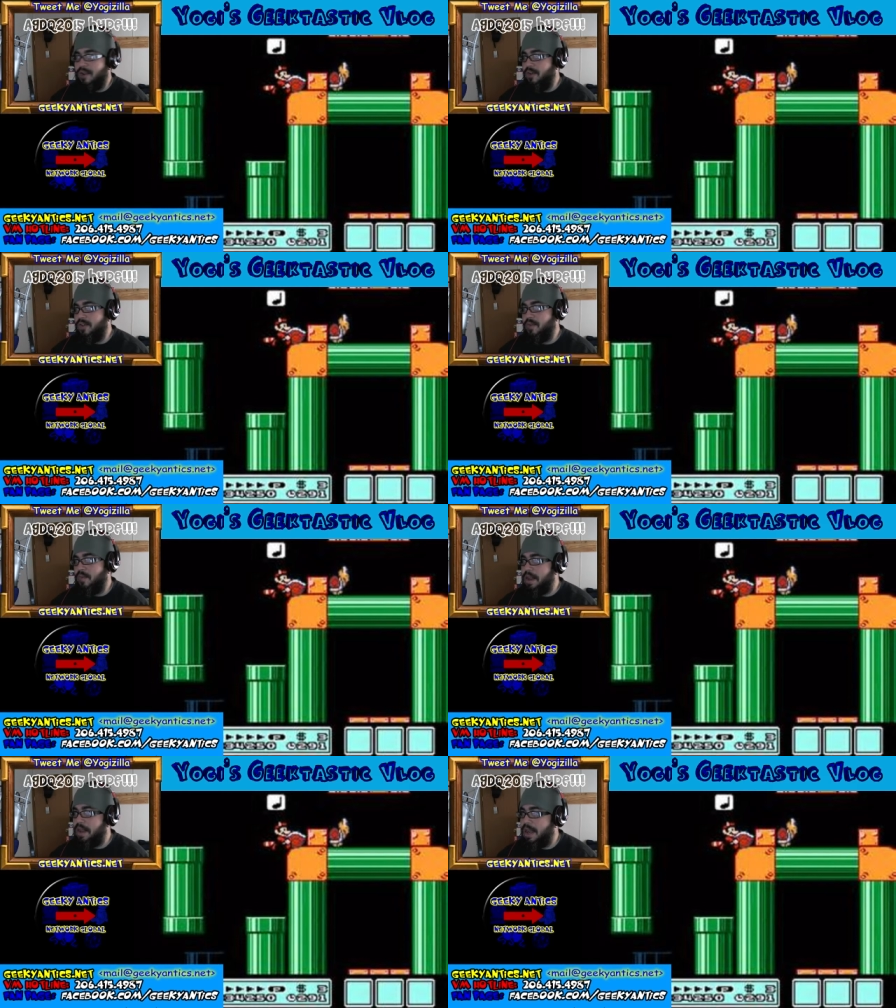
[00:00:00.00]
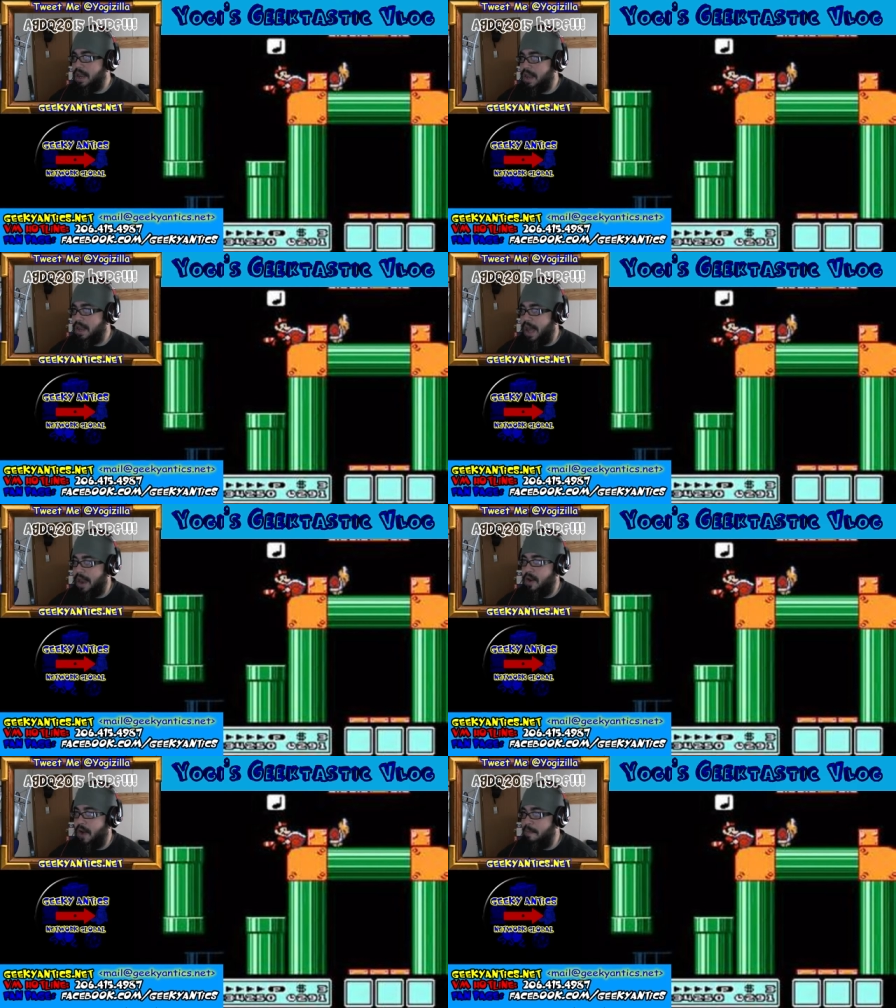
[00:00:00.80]
when, I don't
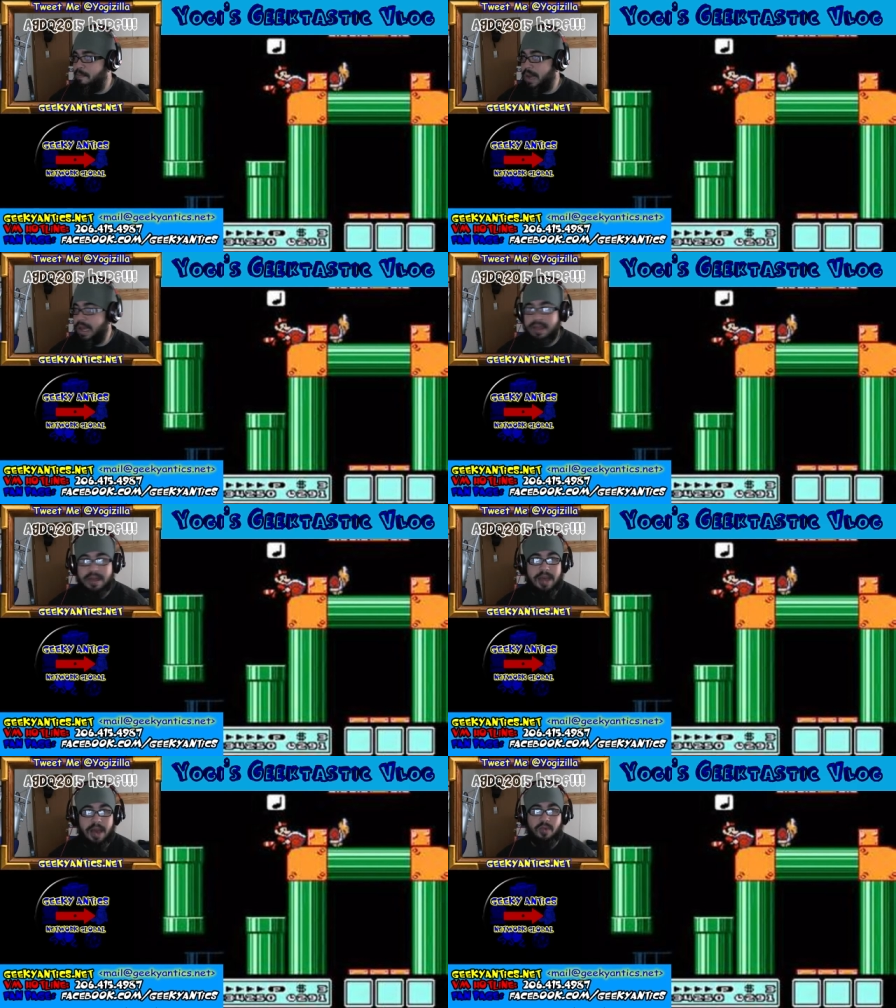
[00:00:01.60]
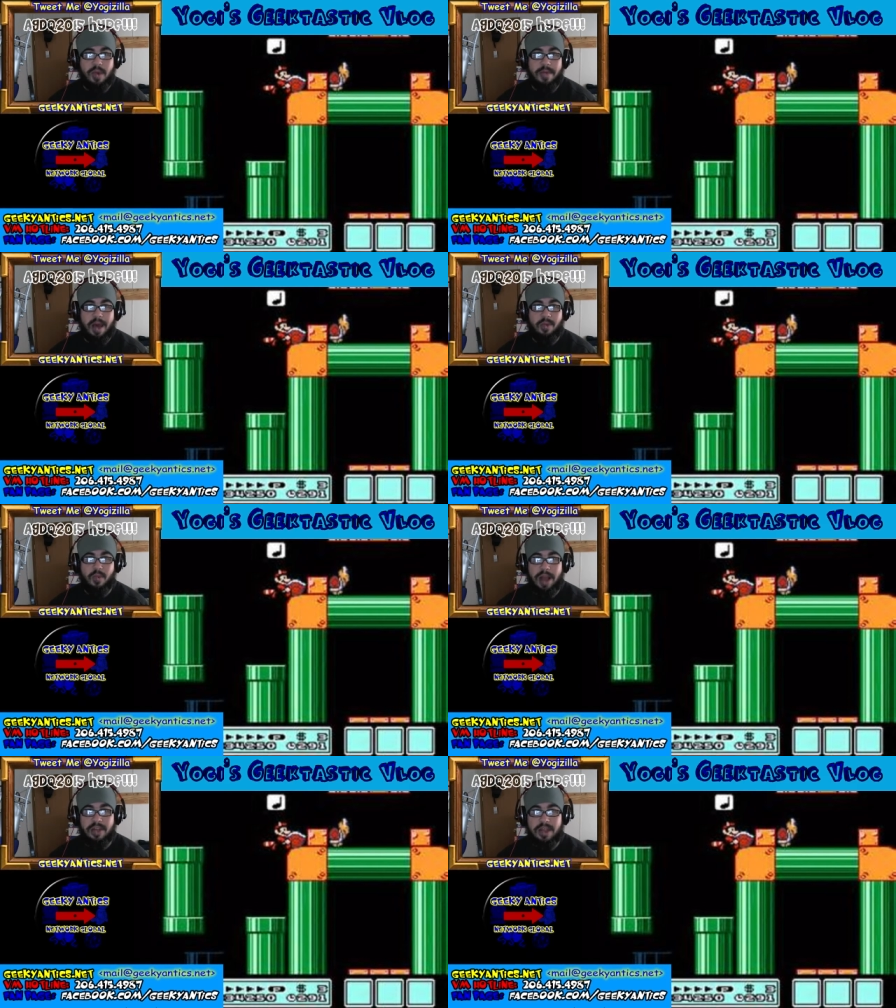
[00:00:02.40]
know, I blinked. I was
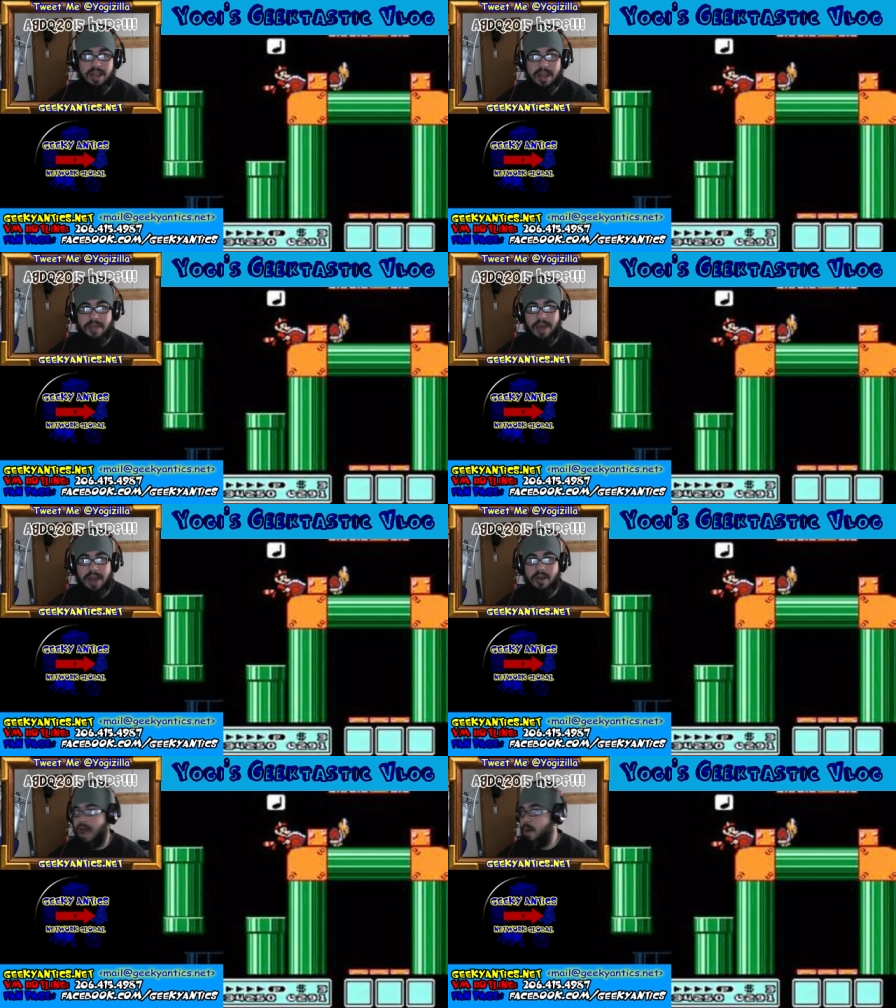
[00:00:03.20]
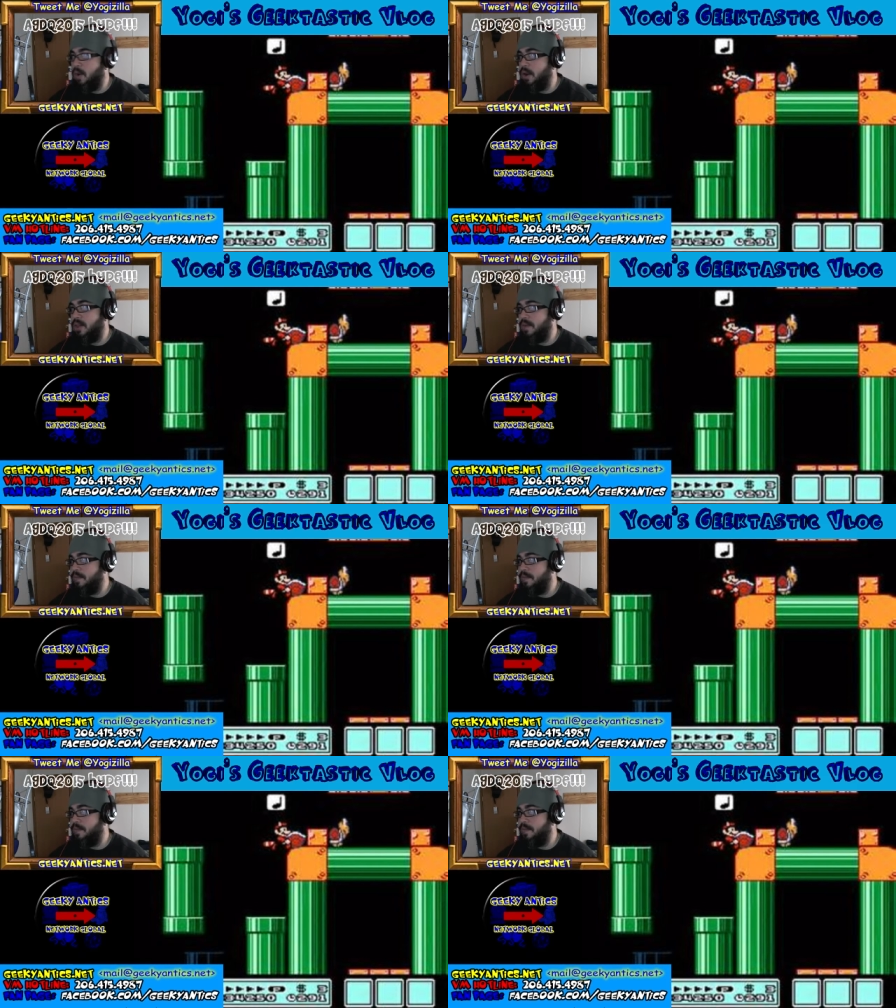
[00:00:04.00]
watching the final hours.